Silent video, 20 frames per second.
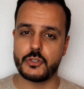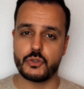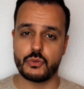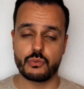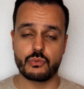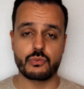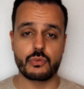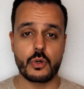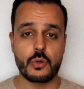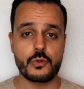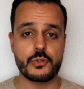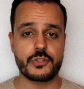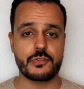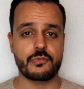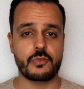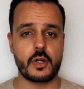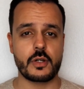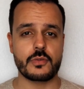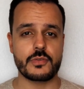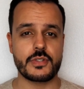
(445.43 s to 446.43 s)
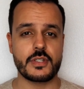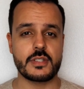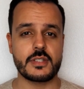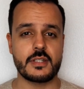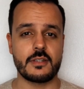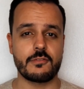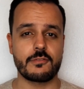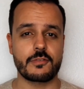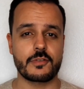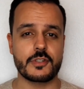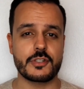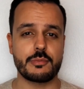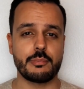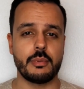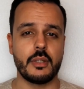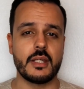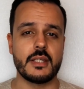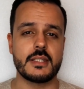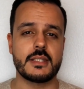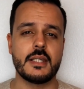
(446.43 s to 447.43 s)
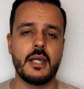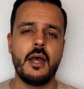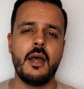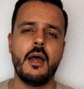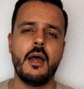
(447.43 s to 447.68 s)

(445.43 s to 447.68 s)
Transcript: to rose fragrances in the first place.